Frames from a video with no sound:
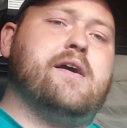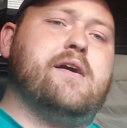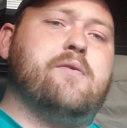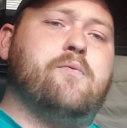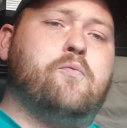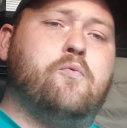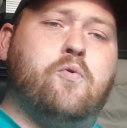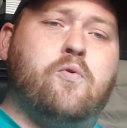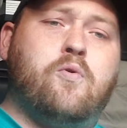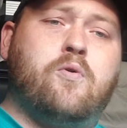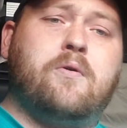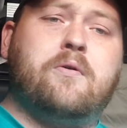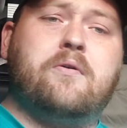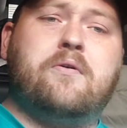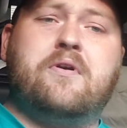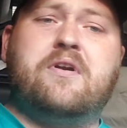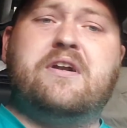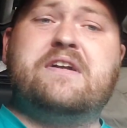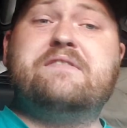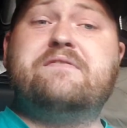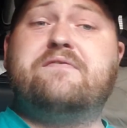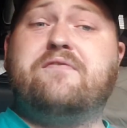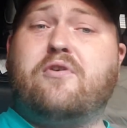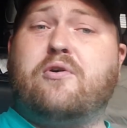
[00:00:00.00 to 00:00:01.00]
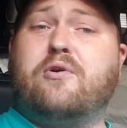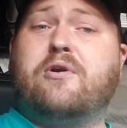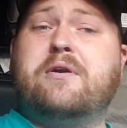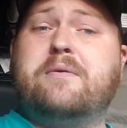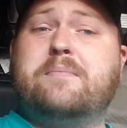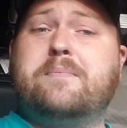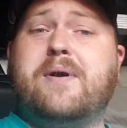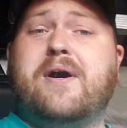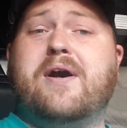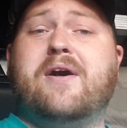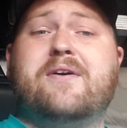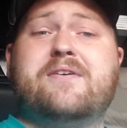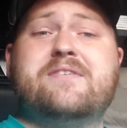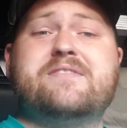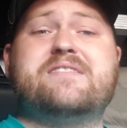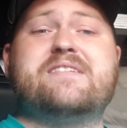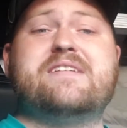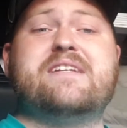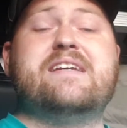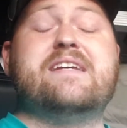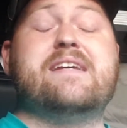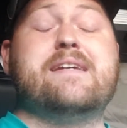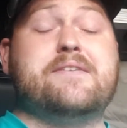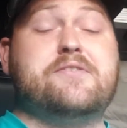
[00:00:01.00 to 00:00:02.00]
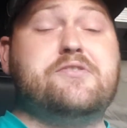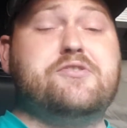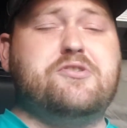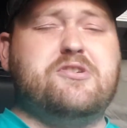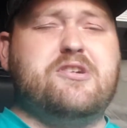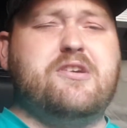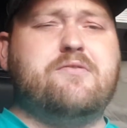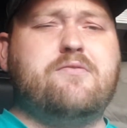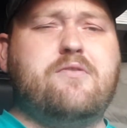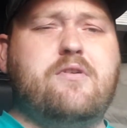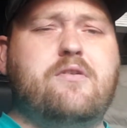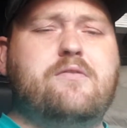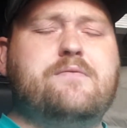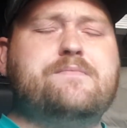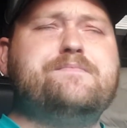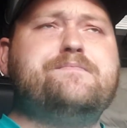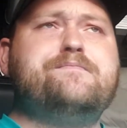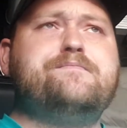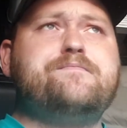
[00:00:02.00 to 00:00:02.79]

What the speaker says: war and foreign policy in general,